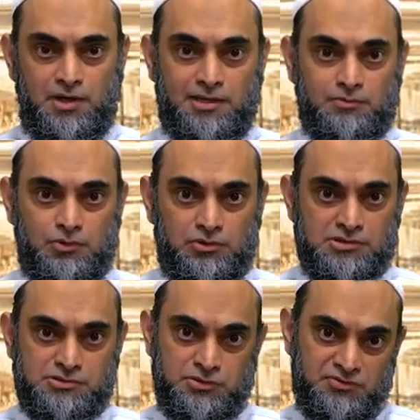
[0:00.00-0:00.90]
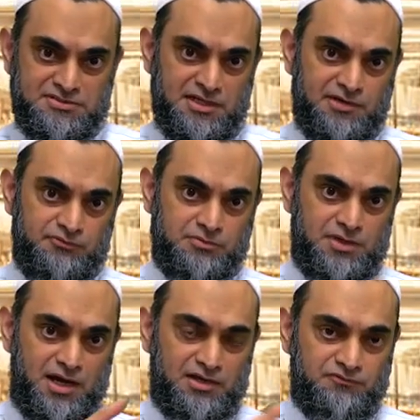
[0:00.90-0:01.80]
dividing more so we started from
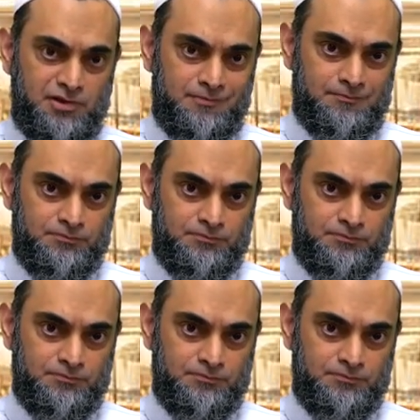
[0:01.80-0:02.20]
the Hanafi